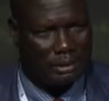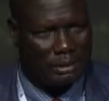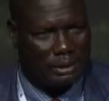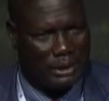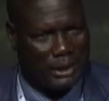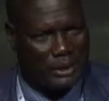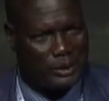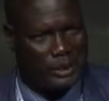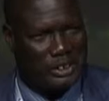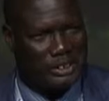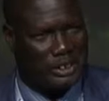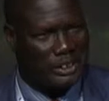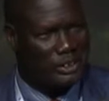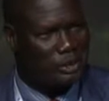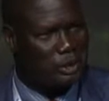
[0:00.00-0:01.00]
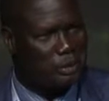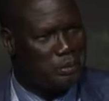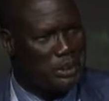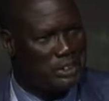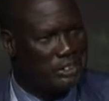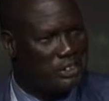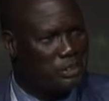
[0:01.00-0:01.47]
I wish I could
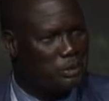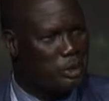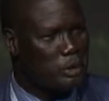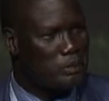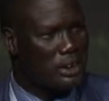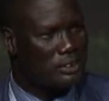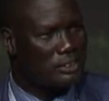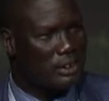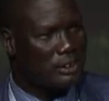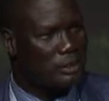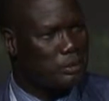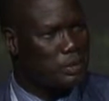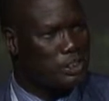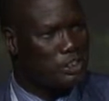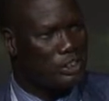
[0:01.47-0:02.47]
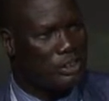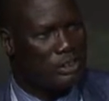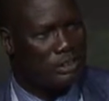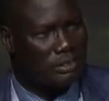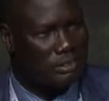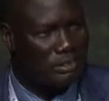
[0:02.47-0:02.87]
make this for myself to be tall.